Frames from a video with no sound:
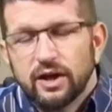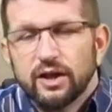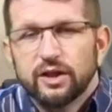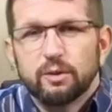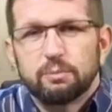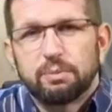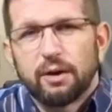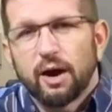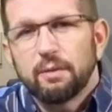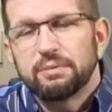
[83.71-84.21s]

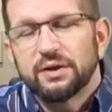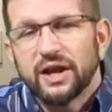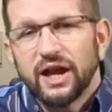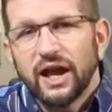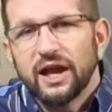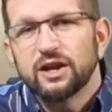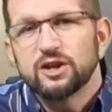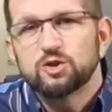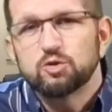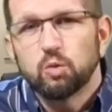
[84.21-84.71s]
The
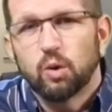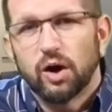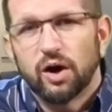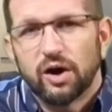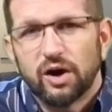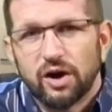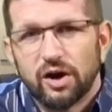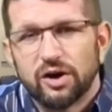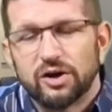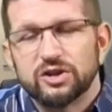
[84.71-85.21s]
propaganda is what
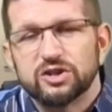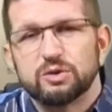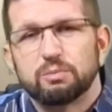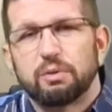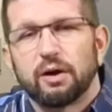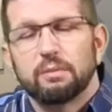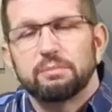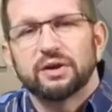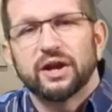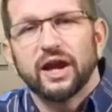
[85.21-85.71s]
hurts. The
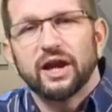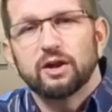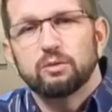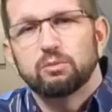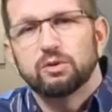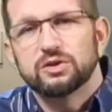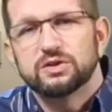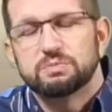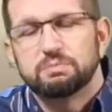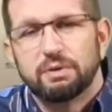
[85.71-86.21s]
propaganda
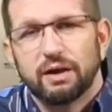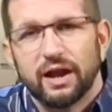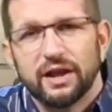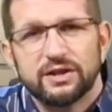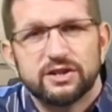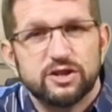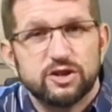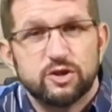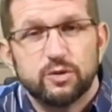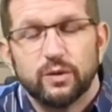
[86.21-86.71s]

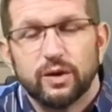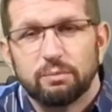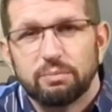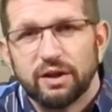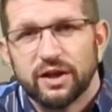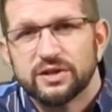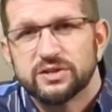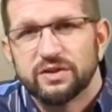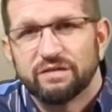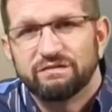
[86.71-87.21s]
places you in a
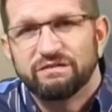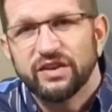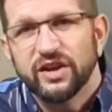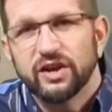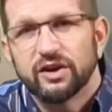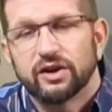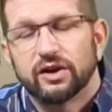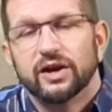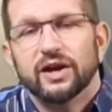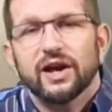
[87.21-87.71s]
place of
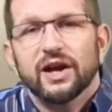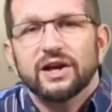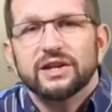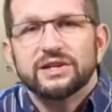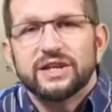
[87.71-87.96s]
fear,